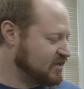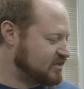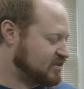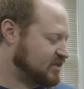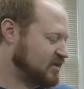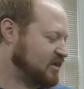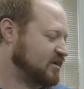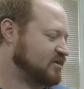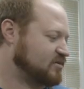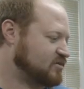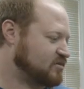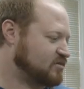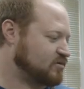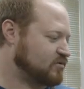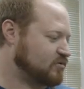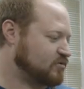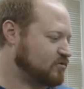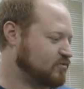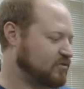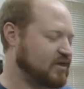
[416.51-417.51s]
to get
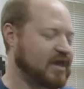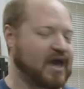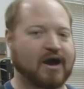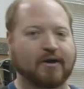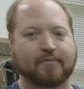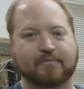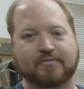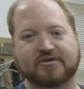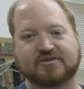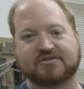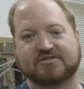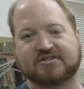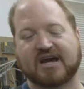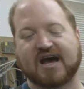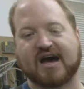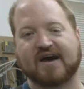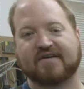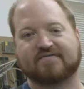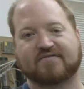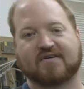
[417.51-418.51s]
to the output
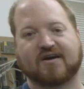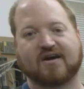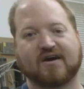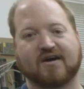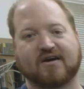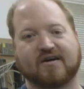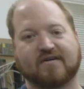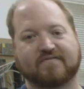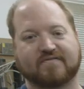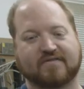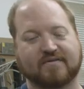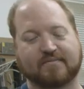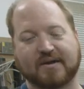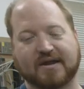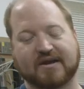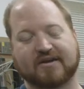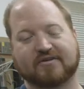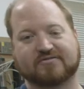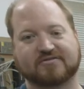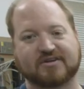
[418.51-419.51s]
shaft of the manual